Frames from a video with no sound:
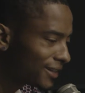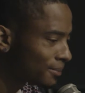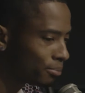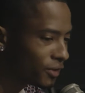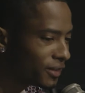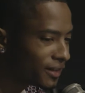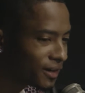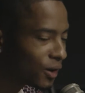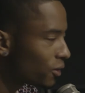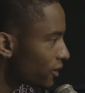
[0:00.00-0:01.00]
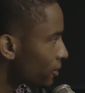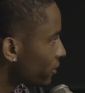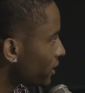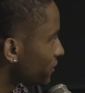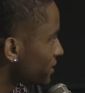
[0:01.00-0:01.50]
That's breathing and holding your
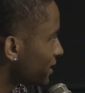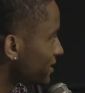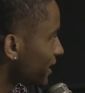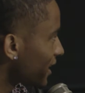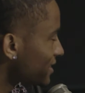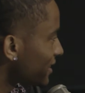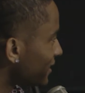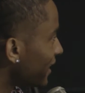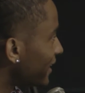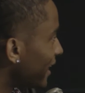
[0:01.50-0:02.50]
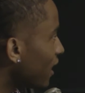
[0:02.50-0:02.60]
breath for 10 seconds and then letting it